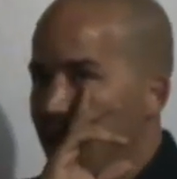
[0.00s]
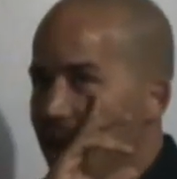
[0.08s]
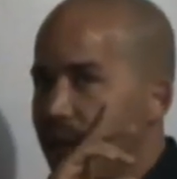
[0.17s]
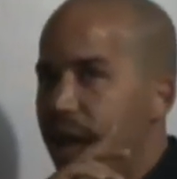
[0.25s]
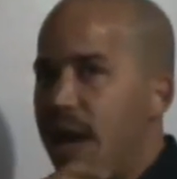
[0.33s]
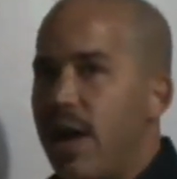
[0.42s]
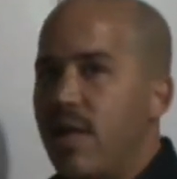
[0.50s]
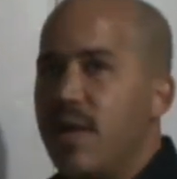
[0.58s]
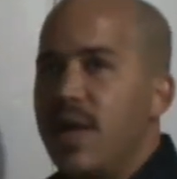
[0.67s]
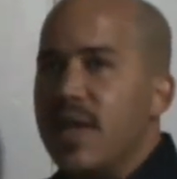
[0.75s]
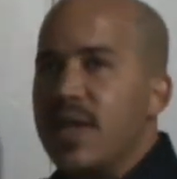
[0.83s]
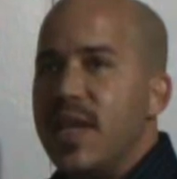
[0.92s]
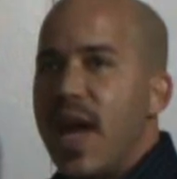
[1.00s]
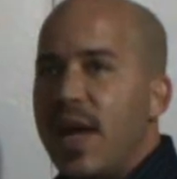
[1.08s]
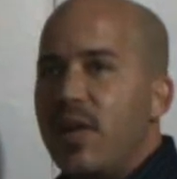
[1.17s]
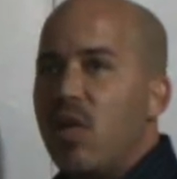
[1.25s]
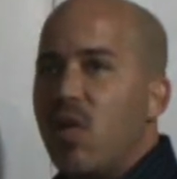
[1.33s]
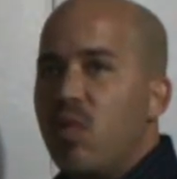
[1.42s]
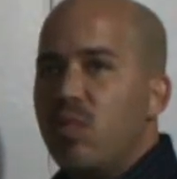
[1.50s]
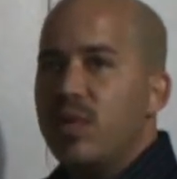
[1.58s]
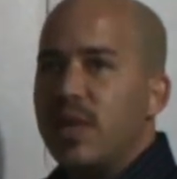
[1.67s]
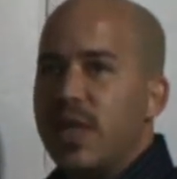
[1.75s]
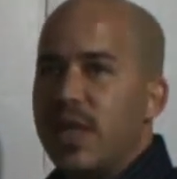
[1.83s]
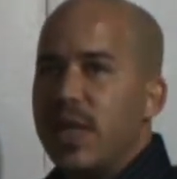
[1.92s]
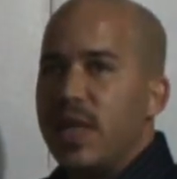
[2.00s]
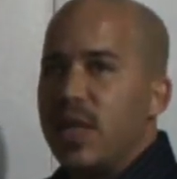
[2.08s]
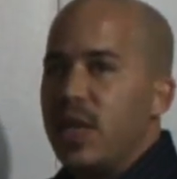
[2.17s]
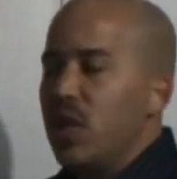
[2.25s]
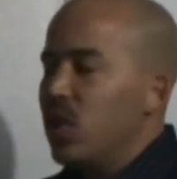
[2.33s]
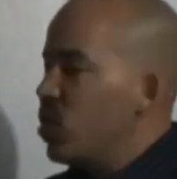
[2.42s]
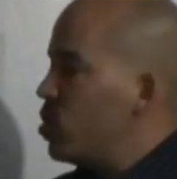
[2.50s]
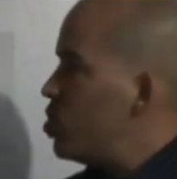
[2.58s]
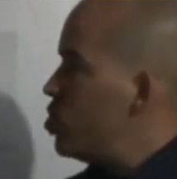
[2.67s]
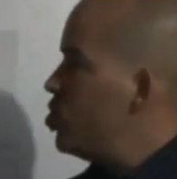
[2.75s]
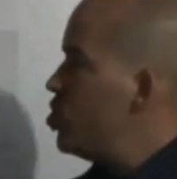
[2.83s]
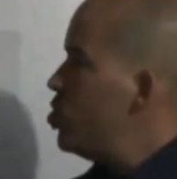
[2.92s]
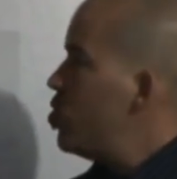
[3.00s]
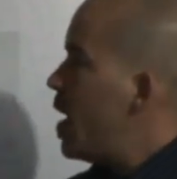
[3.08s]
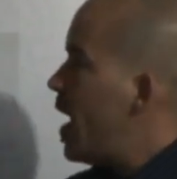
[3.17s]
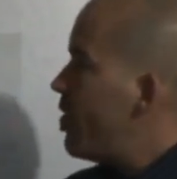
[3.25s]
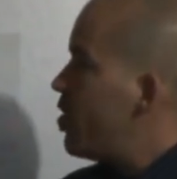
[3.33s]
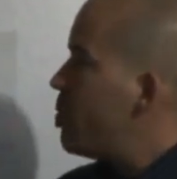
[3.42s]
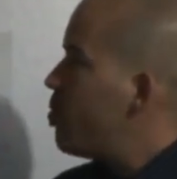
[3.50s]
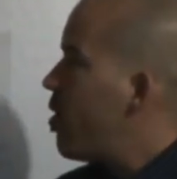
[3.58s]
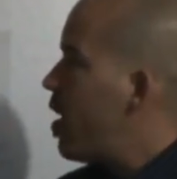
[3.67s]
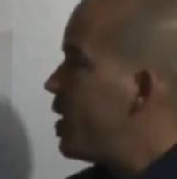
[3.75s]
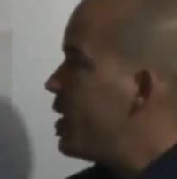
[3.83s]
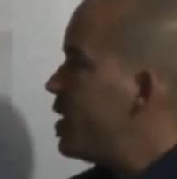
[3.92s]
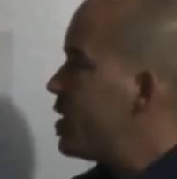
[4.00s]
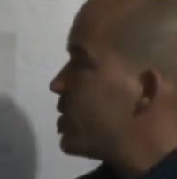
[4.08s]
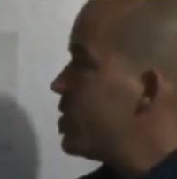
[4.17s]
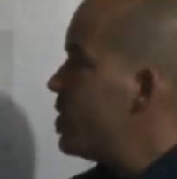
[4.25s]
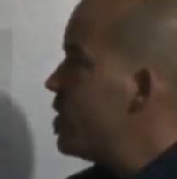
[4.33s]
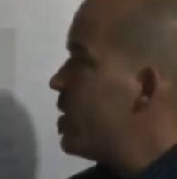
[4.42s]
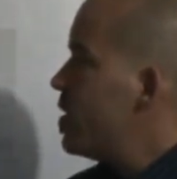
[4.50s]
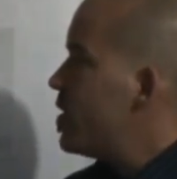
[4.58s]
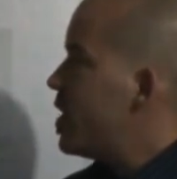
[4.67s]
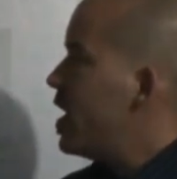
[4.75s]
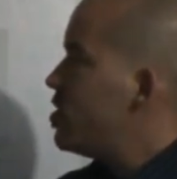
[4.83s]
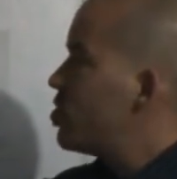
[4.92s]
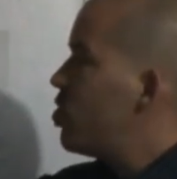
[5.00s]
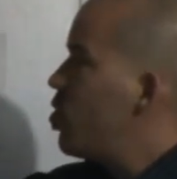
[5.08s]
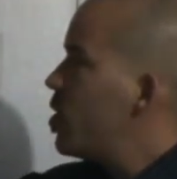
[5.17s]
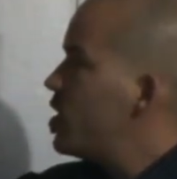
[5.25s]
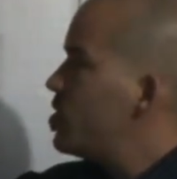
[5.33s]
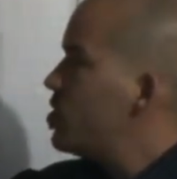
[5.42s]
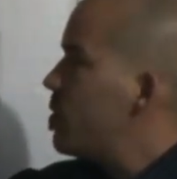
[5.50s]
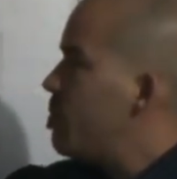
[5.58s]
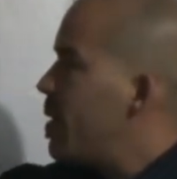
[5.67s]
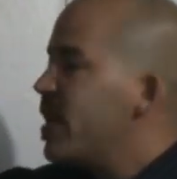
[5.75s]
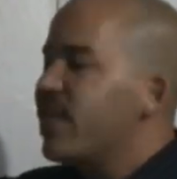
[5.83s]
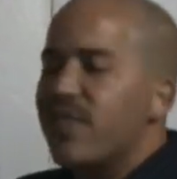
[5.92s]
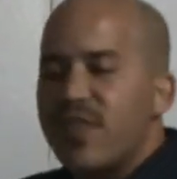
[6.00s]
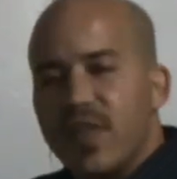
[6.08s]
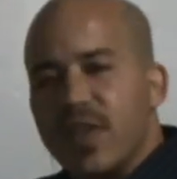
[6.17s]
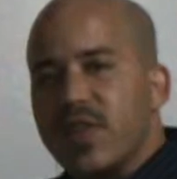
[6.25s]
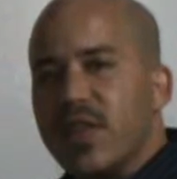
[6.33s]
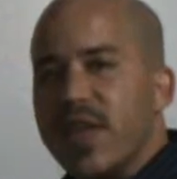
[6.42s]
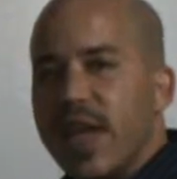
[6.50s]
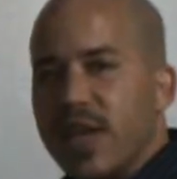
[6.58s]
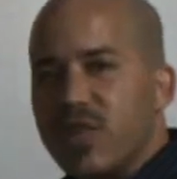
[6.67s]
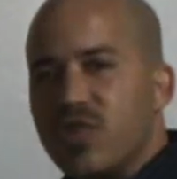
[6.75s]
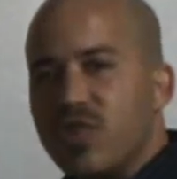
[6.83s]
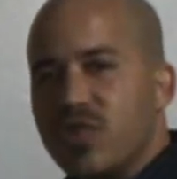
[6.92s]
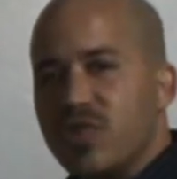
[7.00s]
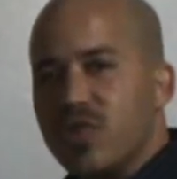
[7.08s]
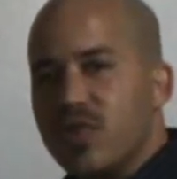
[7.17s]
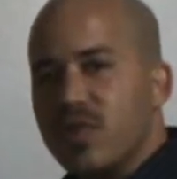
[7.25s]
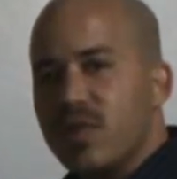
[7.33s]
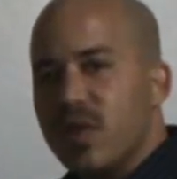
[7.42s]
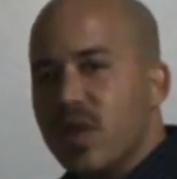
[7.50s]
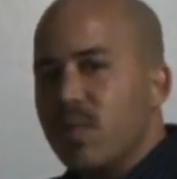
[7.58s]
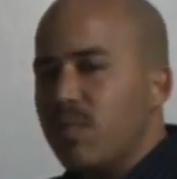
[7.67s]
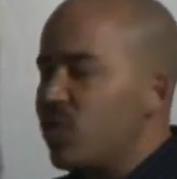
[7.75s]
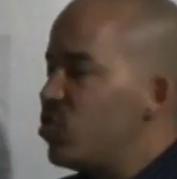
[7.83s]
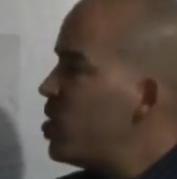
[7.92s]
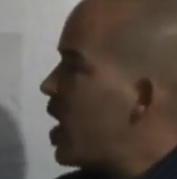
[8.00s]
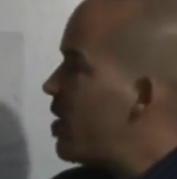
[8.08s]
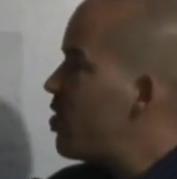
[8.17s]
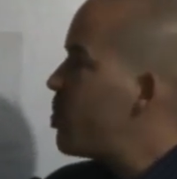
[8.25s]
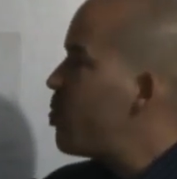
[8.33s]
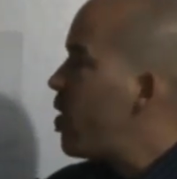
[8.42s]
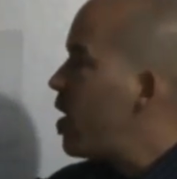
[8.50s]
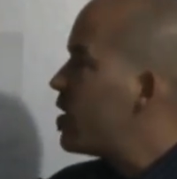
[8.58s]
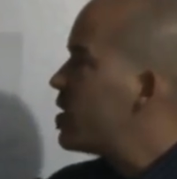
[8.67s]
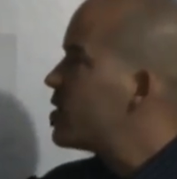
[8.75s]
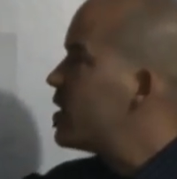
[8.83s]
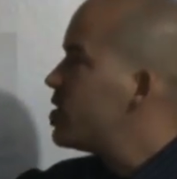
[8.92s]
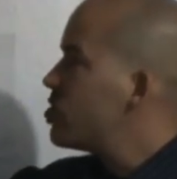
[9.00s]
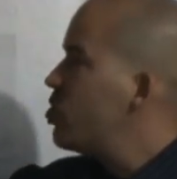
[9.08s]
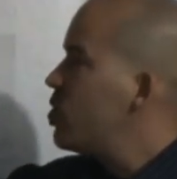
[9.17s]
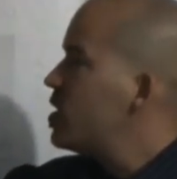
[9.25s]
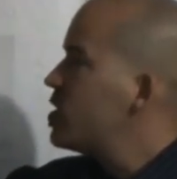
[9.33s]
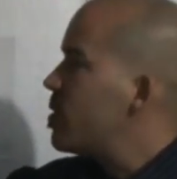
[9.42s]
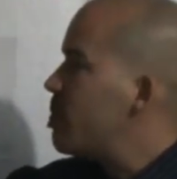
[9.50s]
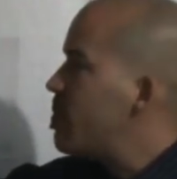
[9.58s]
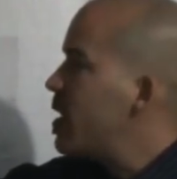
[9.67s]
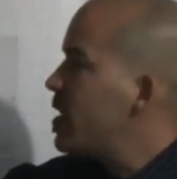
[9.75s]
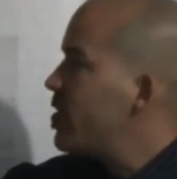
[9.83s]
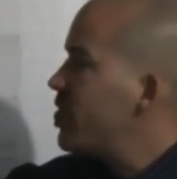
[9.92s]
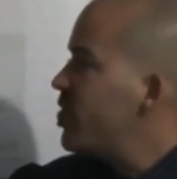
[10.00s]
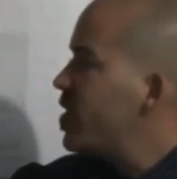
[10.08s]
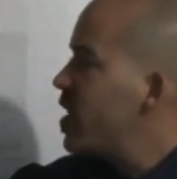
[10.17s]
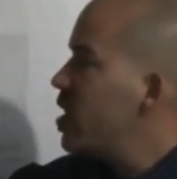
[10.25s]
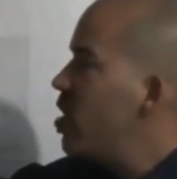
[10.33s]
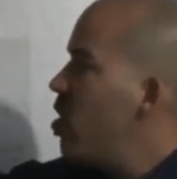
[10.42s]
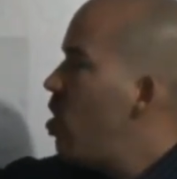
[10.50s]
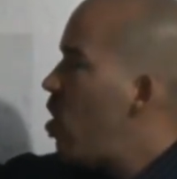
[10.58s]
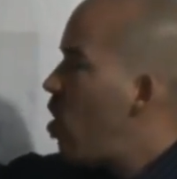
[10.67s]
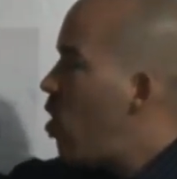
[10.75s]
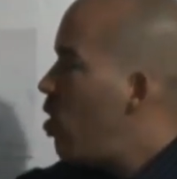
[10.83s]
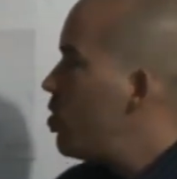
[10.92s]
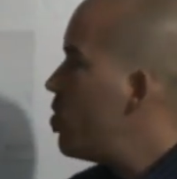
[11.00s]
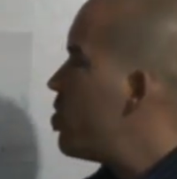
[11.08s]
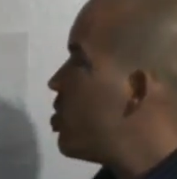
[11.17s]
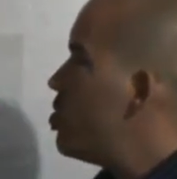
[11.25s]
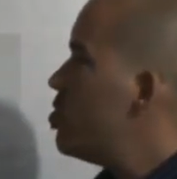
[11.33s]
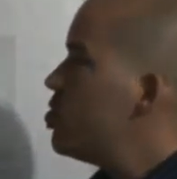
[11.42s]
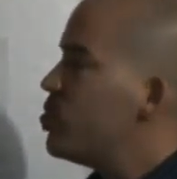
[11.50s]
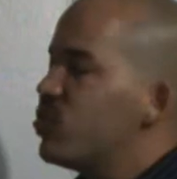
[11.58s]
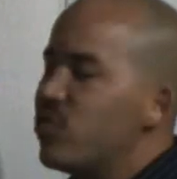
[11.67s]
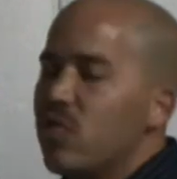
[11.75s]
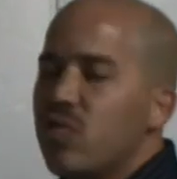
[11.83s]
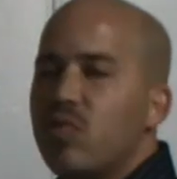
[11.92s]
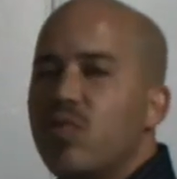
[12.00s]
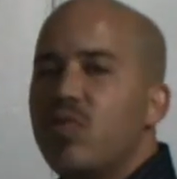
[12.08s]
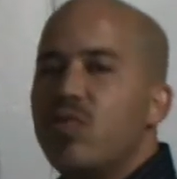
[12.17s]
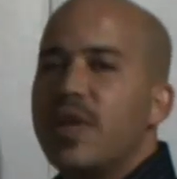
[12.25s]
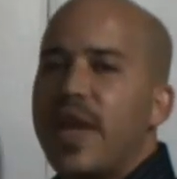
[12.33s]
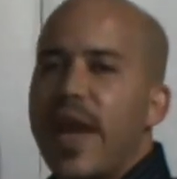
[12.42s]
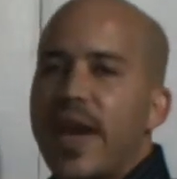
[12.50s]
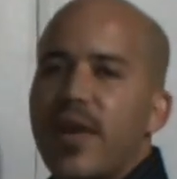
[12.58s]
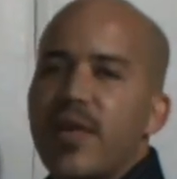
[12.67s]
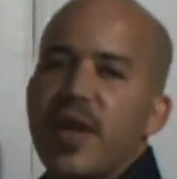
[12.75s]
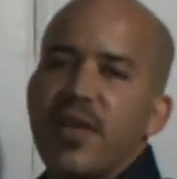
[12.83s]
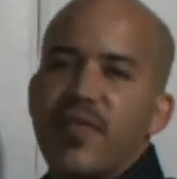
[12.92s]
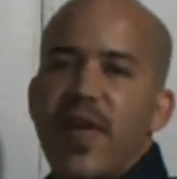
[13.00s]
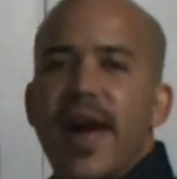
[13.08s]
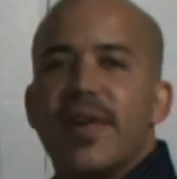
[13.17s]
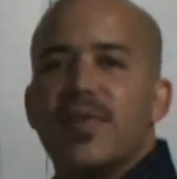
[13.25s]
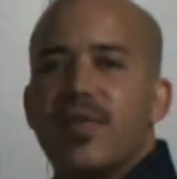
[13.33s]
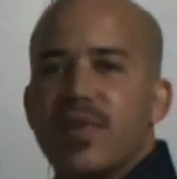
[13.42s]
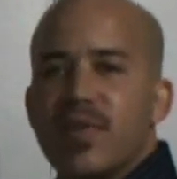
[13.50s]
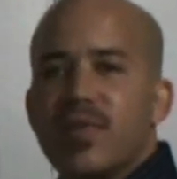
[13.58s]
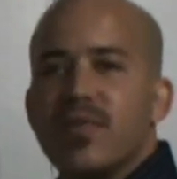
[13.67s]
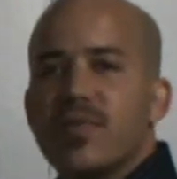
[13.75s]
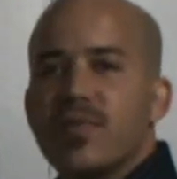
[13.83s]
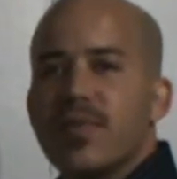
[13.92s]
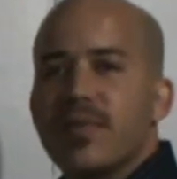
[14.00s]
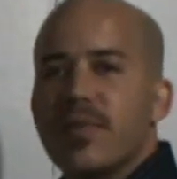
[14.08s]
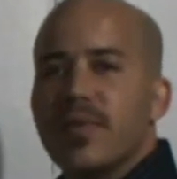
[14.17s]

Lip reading: Now, not only do you have a product that's going to benefit the end user, but you have a product that's going to benefit all of those who care and value the user.